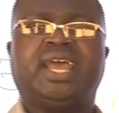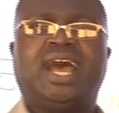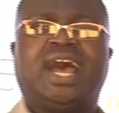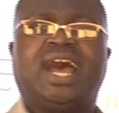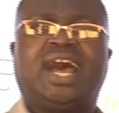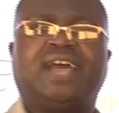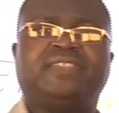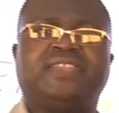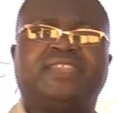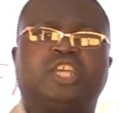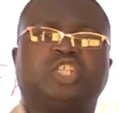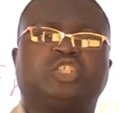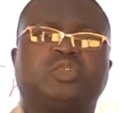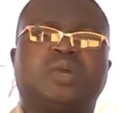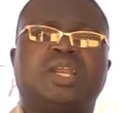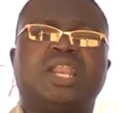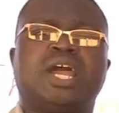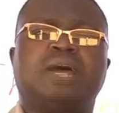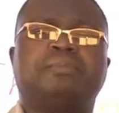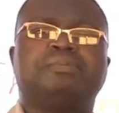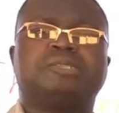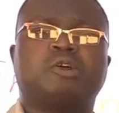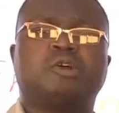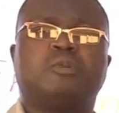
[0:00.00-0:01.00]
And they usually
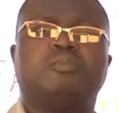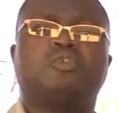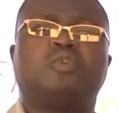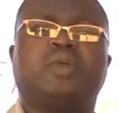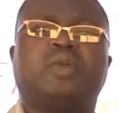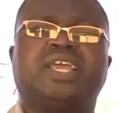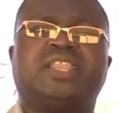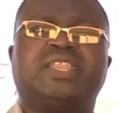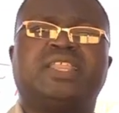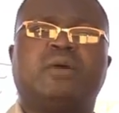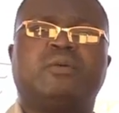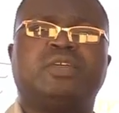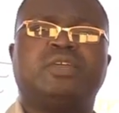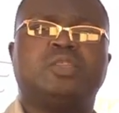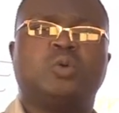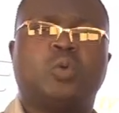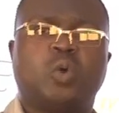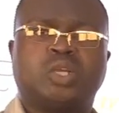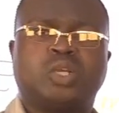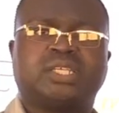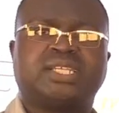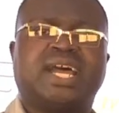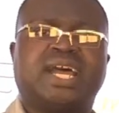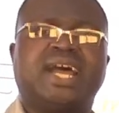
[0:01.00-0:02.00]
absorb together with
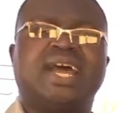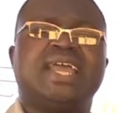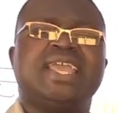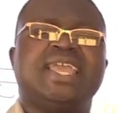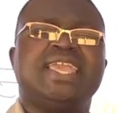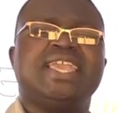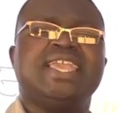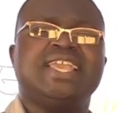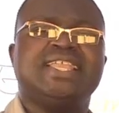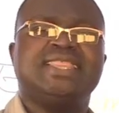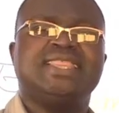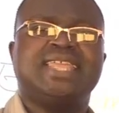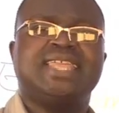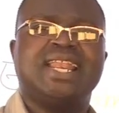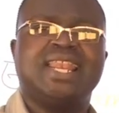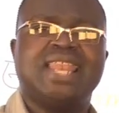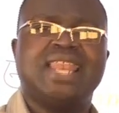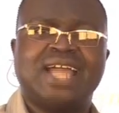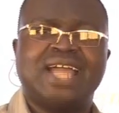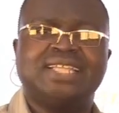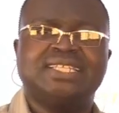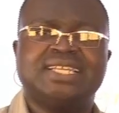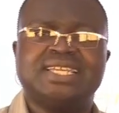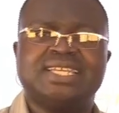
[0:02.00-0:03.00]
water in the
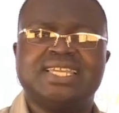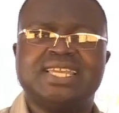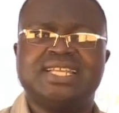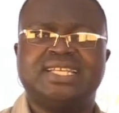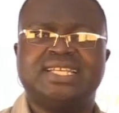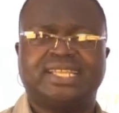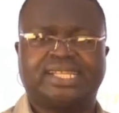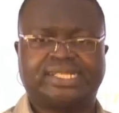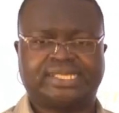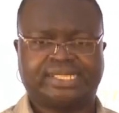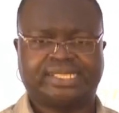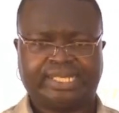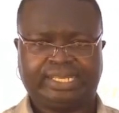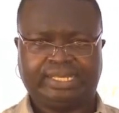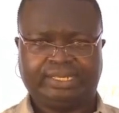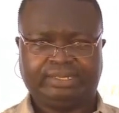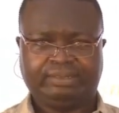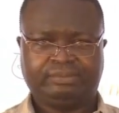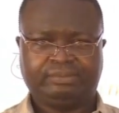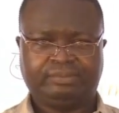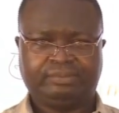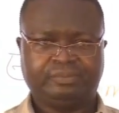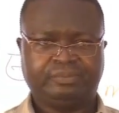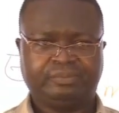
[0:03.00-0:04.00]
large intestine.
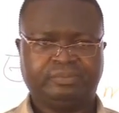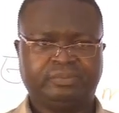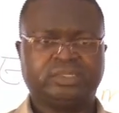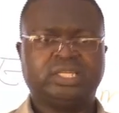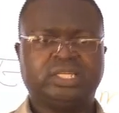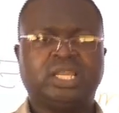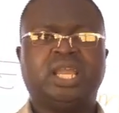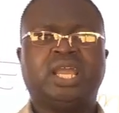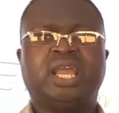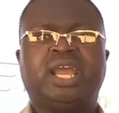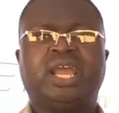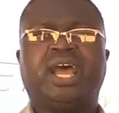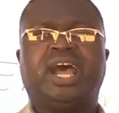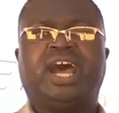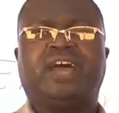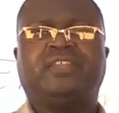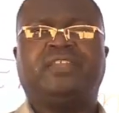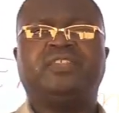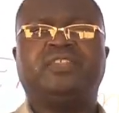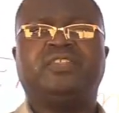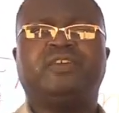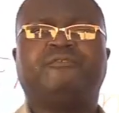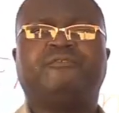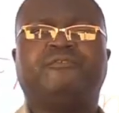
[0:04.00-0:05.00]
And
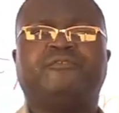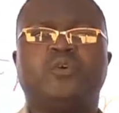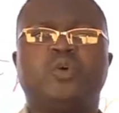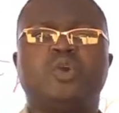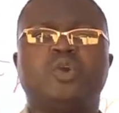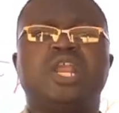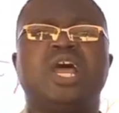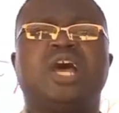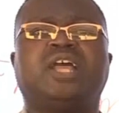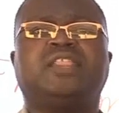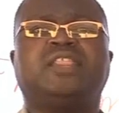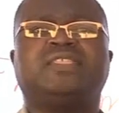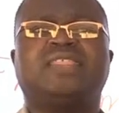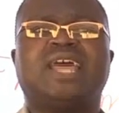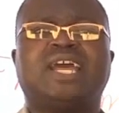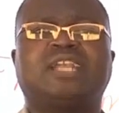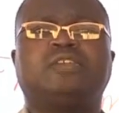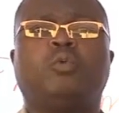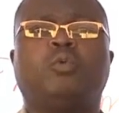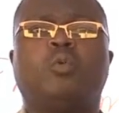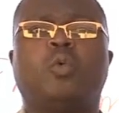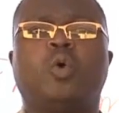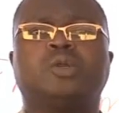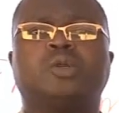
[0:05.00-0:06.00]
then the food
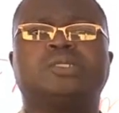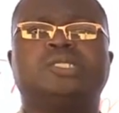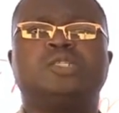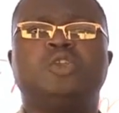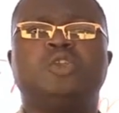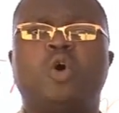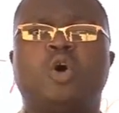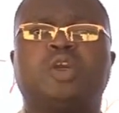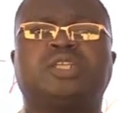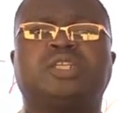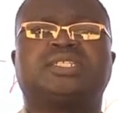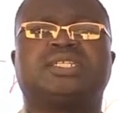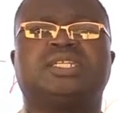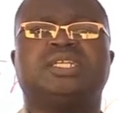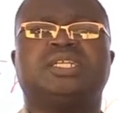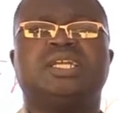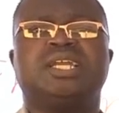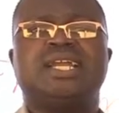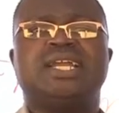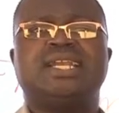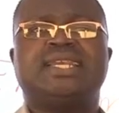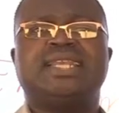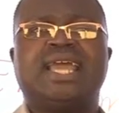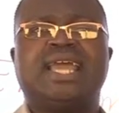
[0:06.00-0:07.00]
that was not
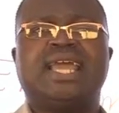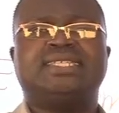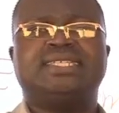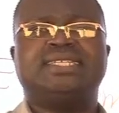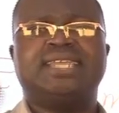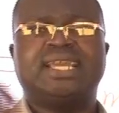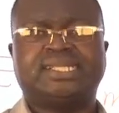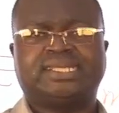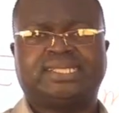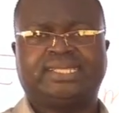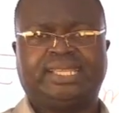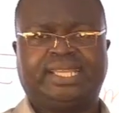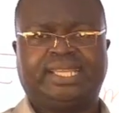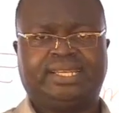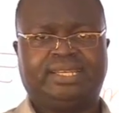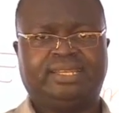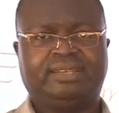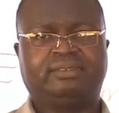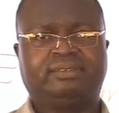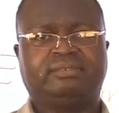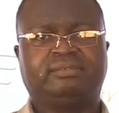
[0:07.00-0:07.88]
digested,